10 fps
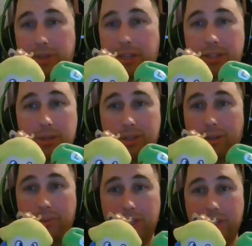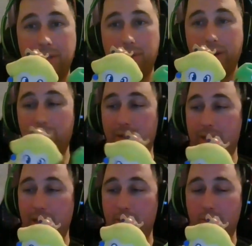Peach, Luigi, and Mario.
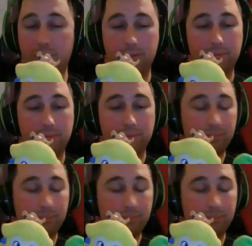They're kind of cool.